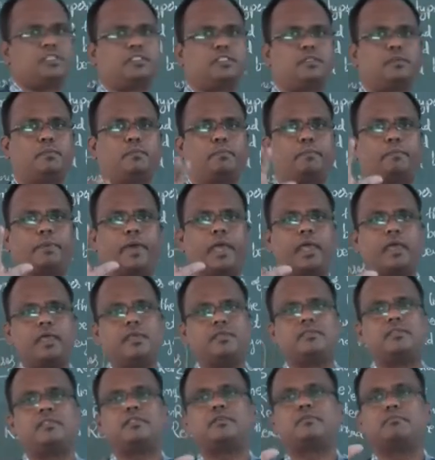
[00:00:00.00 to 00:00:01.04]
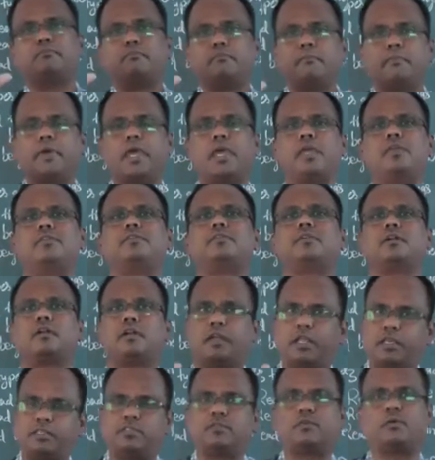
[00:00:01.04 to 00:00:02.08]
is the basic
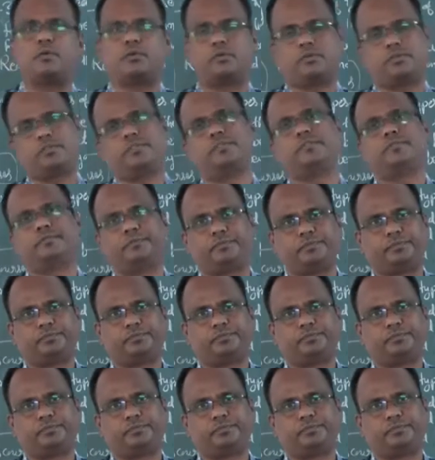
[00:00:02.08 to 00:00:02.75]
major discourse.